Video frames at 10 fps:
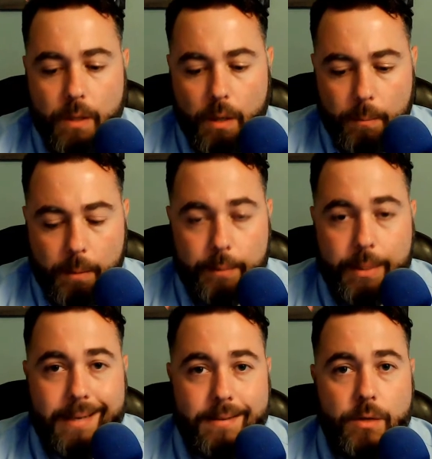But I'm going
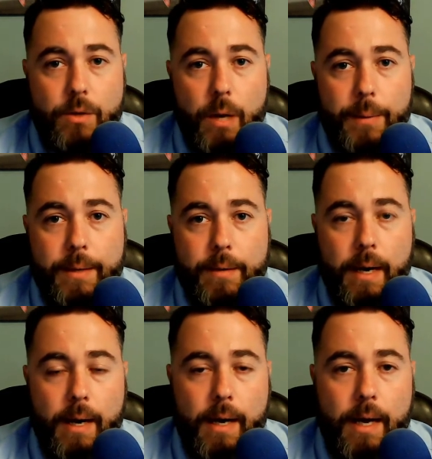to continue going
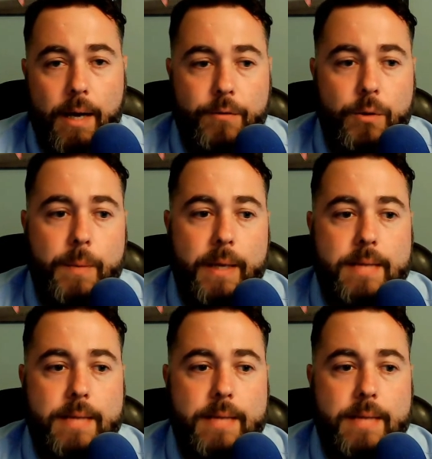on a few big